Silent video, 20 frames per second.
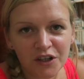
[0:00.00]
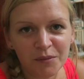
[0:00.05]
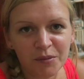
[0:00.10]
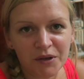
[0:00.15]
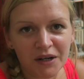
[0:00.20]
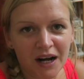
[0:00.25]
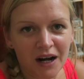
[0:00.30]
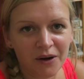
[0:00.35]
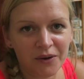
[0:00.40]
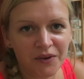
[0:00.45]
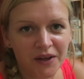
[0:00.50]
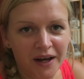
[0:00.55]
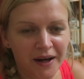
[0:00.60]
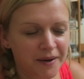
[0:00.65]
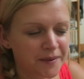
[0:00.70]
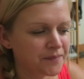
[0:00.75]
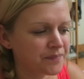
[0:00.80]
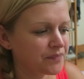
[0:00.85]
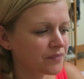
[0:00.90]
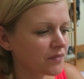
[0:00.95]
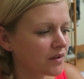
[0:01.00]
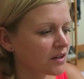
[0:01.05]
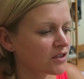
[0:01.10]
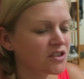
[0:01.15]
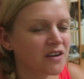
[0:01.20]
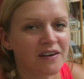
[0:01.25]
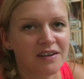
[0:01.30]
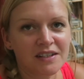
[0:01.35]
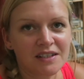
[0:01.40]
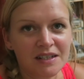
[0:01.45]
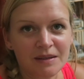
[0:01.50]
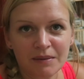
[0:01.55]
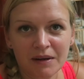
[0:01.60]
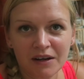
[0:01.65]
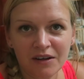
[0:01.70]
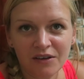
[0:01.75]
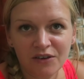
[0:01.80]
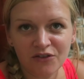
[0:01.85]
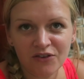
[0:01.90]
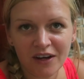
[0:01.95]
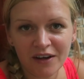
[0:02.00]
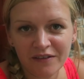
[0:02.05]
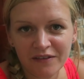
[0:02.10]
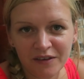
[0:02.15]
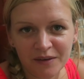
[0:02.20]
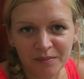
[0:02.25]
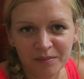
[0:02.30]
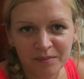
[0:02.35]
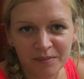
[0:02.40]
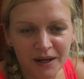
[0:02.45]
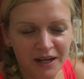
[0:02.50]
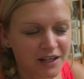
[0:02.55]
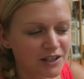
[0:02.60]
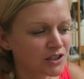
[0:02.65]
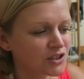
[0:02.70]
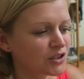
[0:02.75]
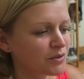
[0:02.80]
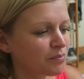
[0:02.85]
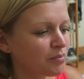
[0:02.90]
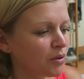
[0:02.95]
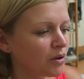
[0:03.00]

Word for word: gonna put it out there. So I seem like an ungrateful bitch,